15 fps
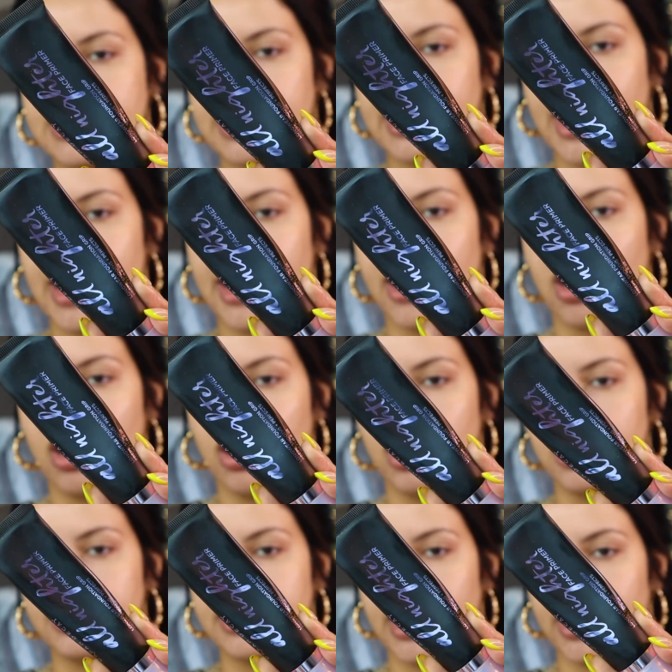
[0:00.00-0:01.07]
Decay
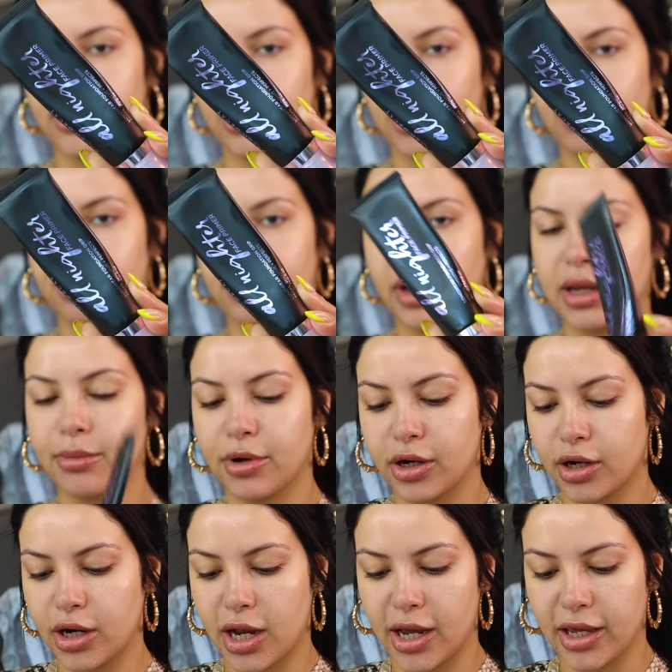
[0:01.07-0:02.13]
All Nighter
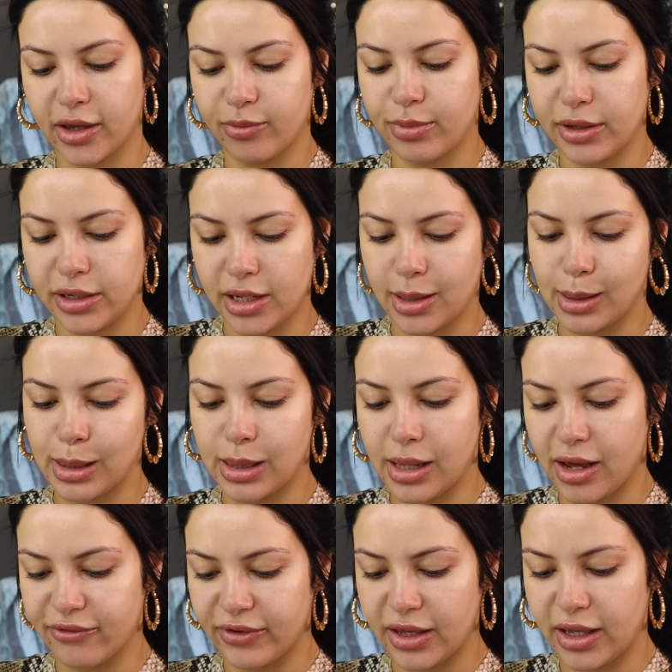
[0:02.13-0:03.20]
Primer. I have been
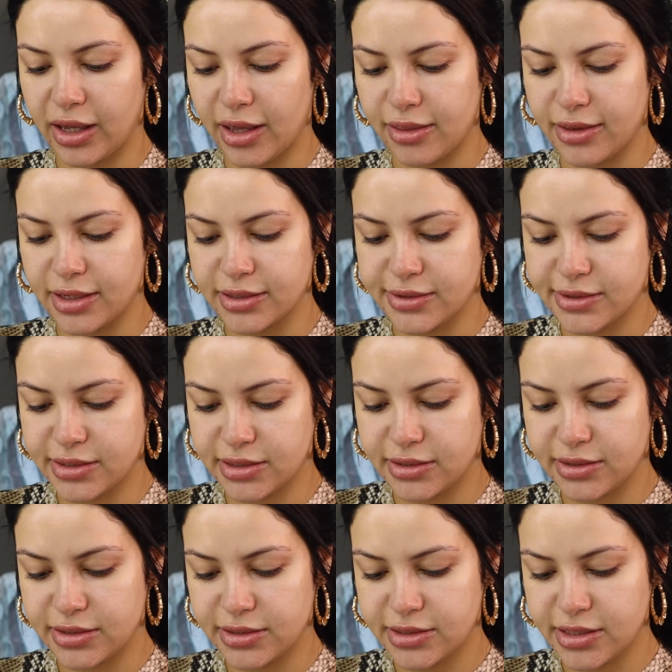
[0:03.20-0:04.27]
loving this
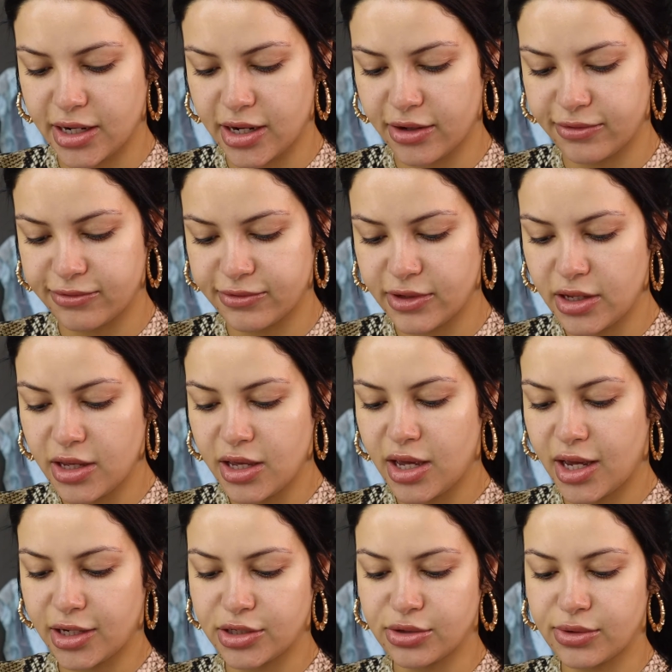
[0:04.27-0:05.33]
stuff.
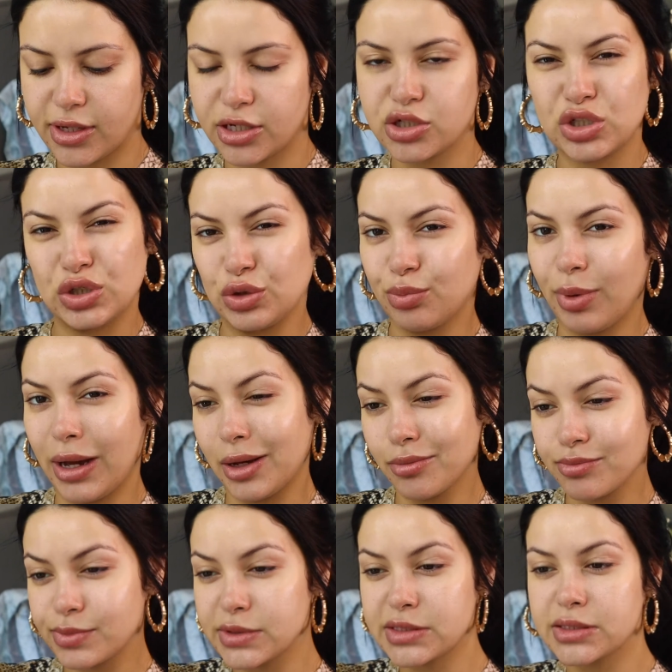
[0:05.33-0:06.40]
I do like two
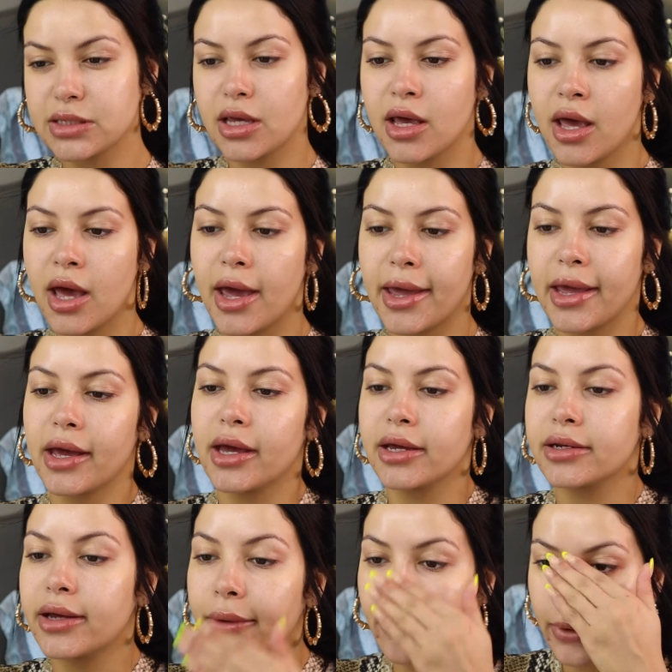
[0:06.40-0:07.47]
pumps
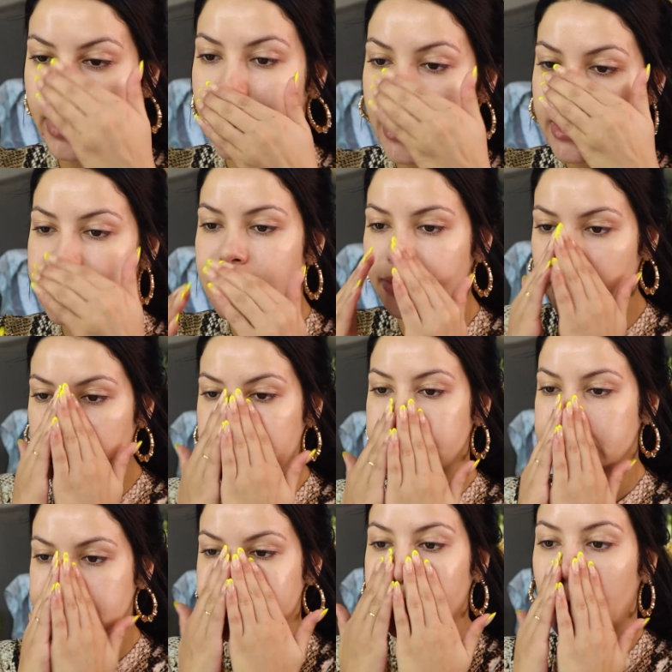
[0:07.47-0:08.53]
and I work it into my
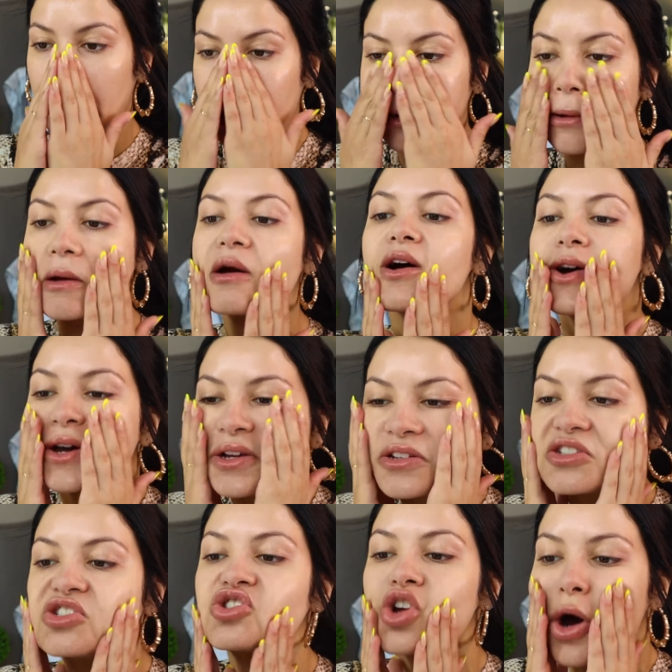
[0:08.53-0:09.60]
skin. I
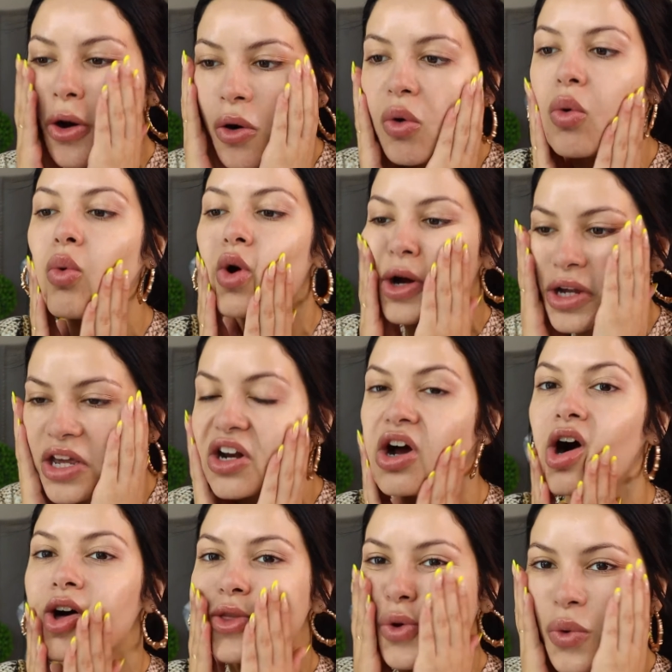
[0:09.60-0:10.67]
don't work it
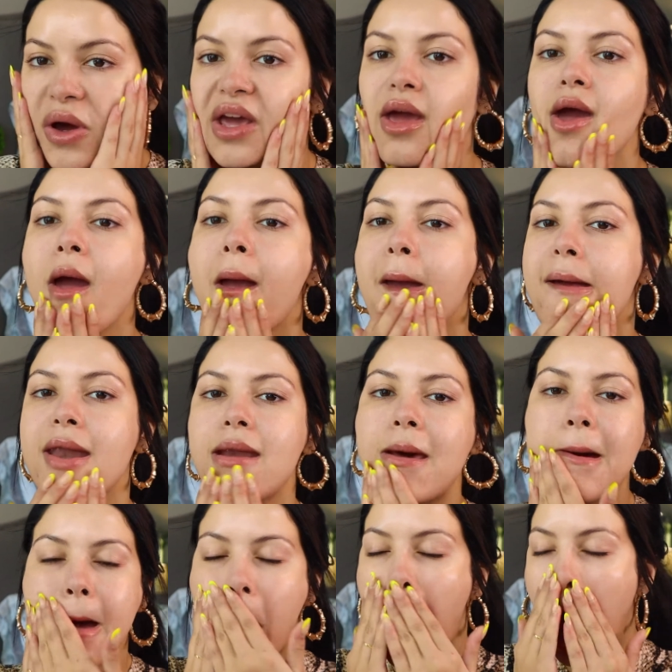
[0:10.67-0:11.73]
all the way in.